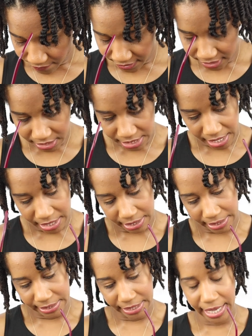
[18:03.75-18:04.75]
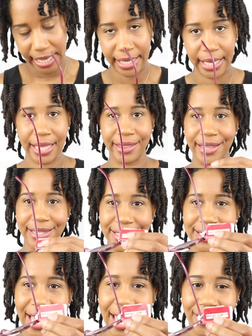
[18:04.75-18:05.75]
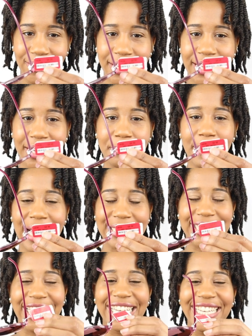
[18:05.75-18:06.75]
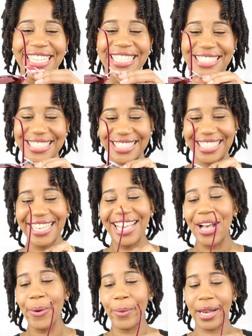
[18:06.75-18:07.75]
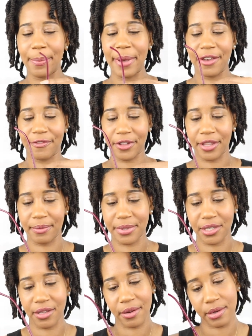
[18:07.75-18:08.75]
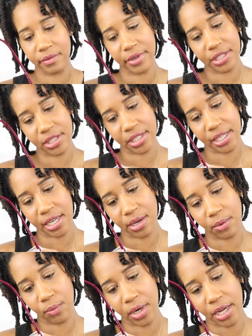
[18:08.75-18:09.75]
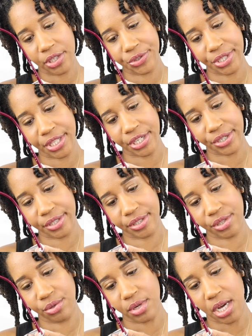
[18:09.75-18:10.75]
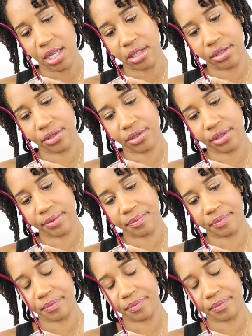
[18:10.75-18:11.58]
fifty-nine ninety-eight, and this tag on here matches what I paid for them. So they were originally one hundred thirty-two dollars.